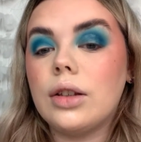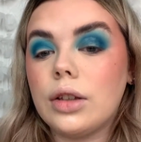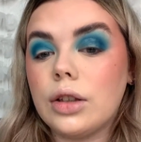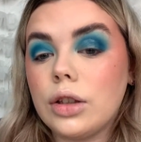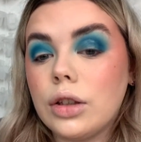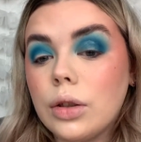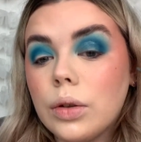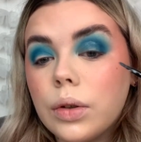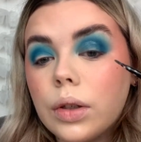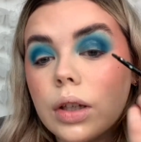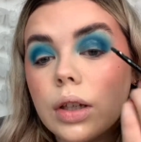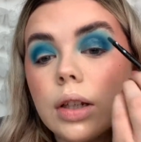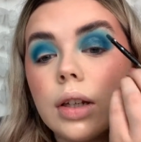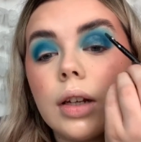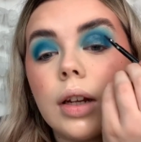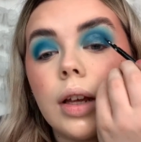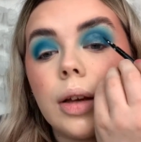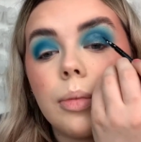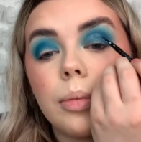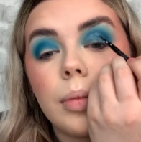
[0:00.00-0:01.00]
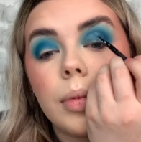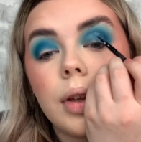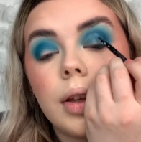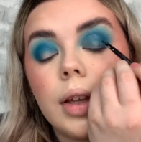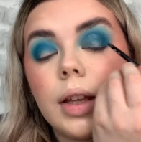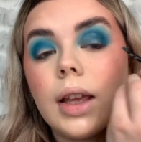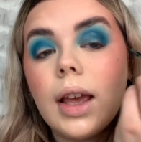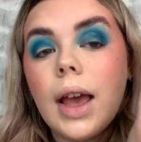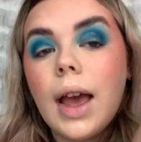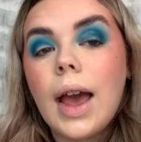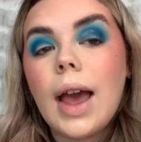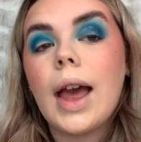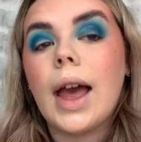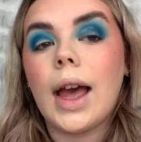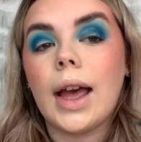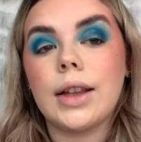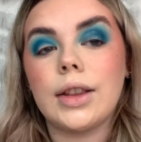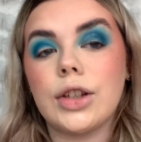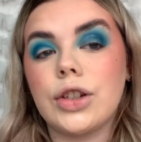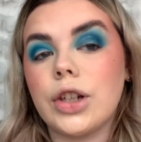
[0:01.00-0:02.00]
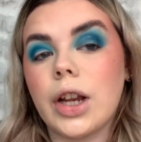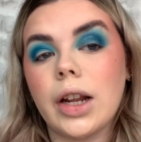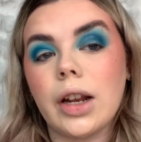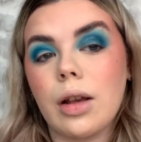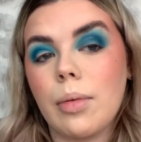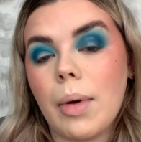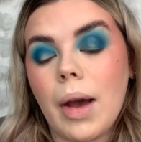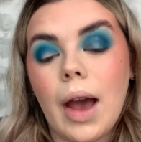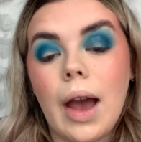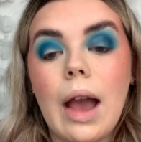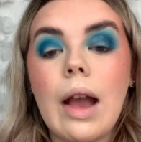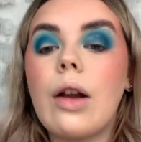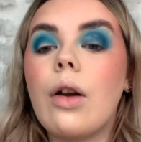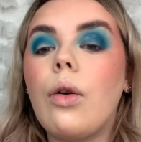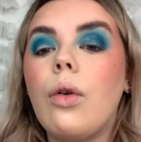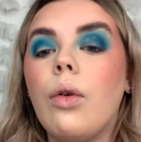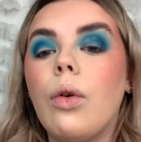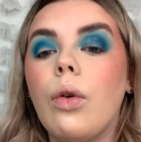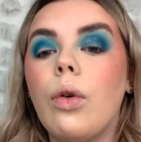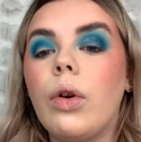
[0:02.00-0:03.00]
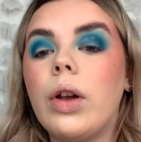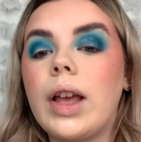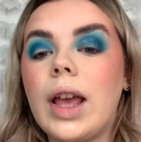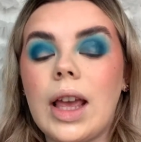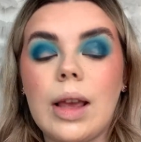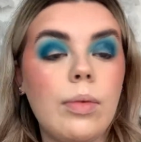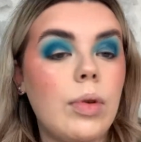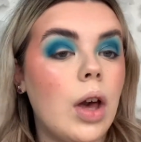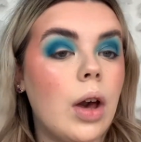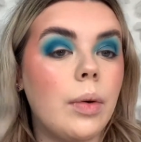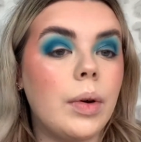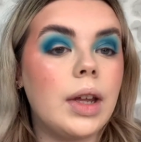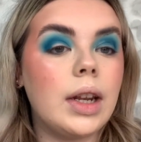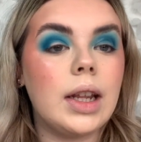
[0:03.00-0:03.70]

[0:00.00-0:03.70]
You can add the shadow back or keep going.